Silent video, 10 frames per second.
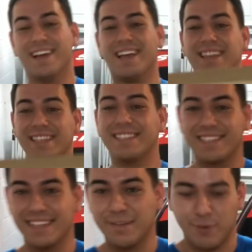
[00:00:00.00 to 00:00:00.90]
This is
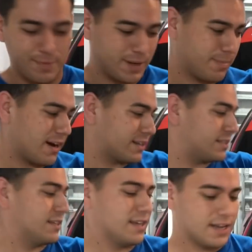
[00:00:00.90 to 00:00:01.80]
a pretty big
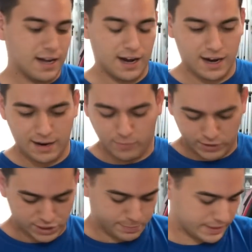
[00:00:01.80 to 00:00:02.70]
box. We
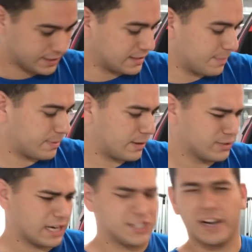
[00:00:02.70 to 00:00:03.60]
just picked this up. It
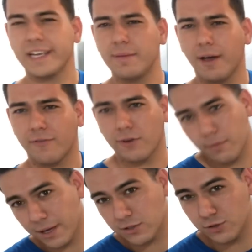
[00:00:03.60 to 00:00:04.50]
was actually on eBay for
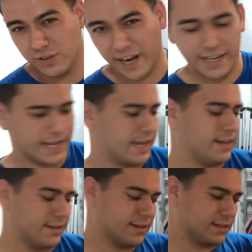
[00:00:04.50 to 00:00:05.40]
about
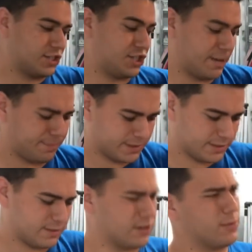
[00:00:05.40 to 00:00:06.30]
$2.98 shipped,
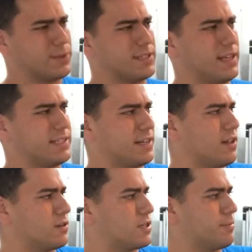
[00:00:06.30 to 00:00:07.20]
or was it like $10
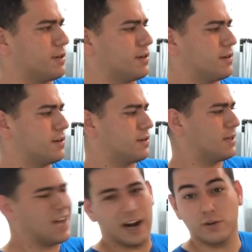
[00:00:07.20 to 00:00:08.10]
shipping?
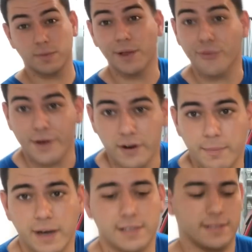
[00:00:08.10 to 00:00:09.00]
I don't know, it was about 300
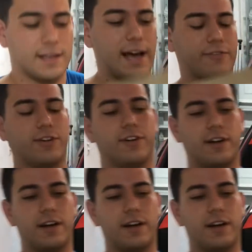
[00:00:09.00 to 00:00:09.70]
bucks after